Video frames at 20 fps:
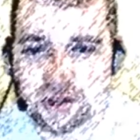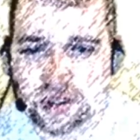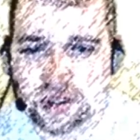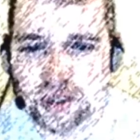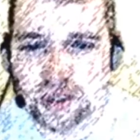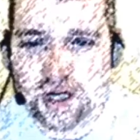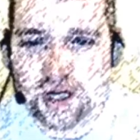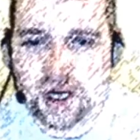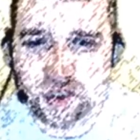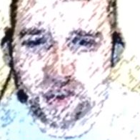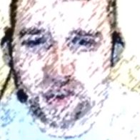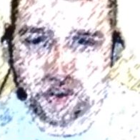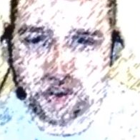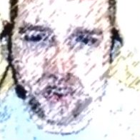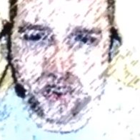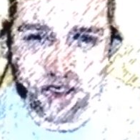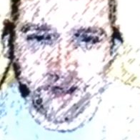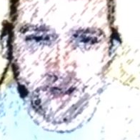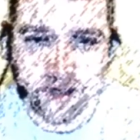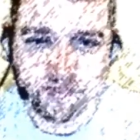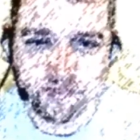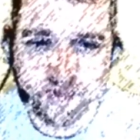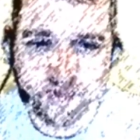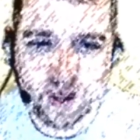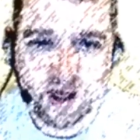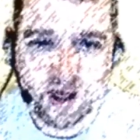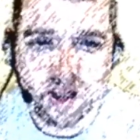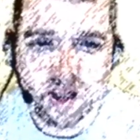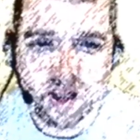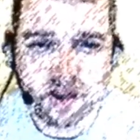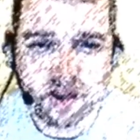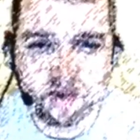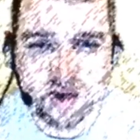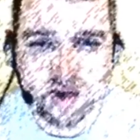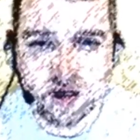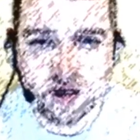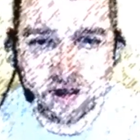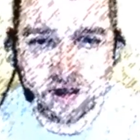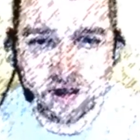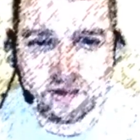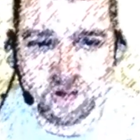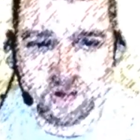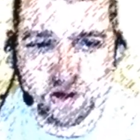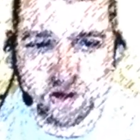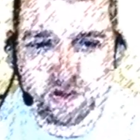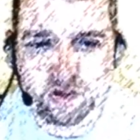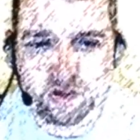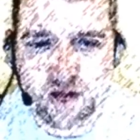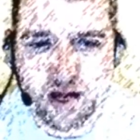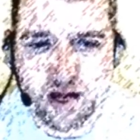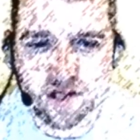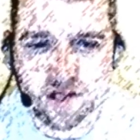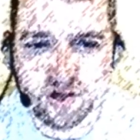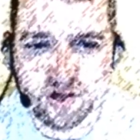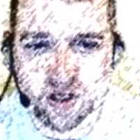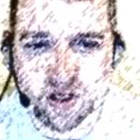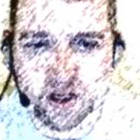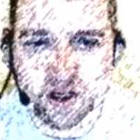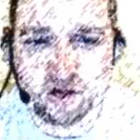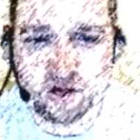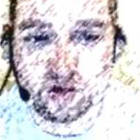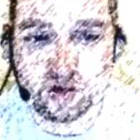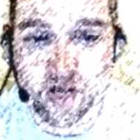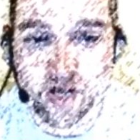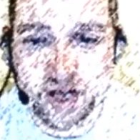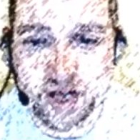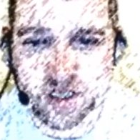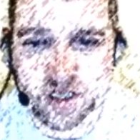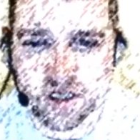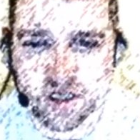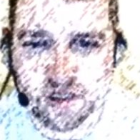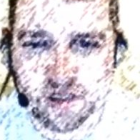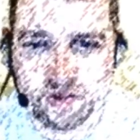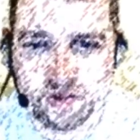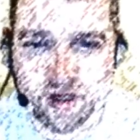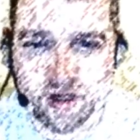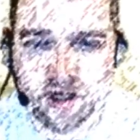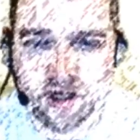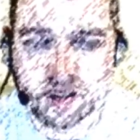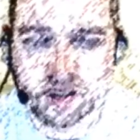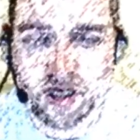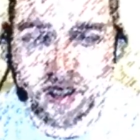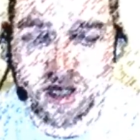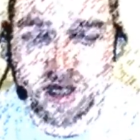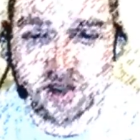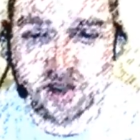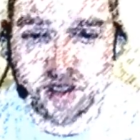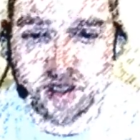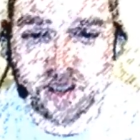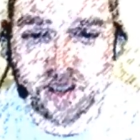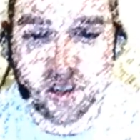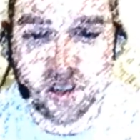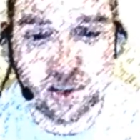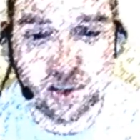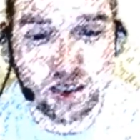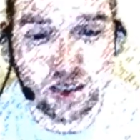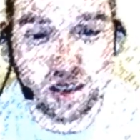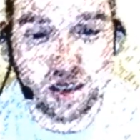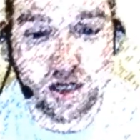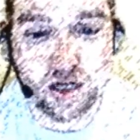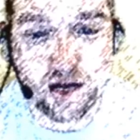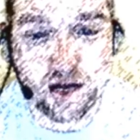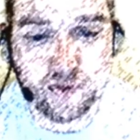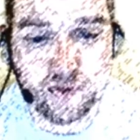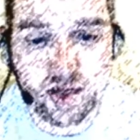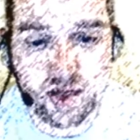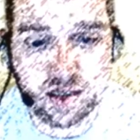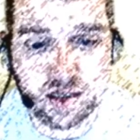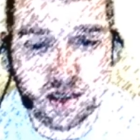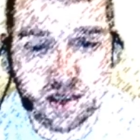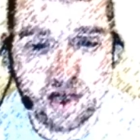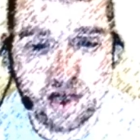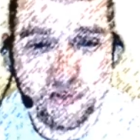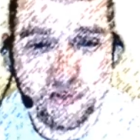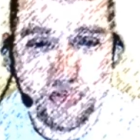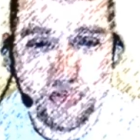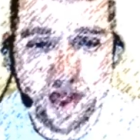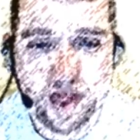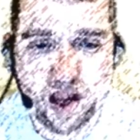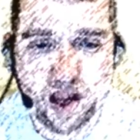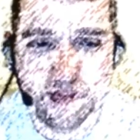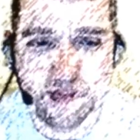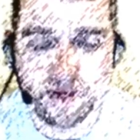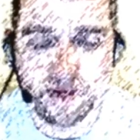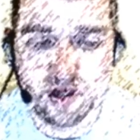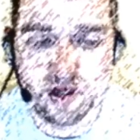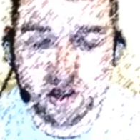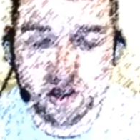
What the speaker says: to the contrary. The burden of proof lies on he who alleges. Because the contradiction is clear and obvious, I am under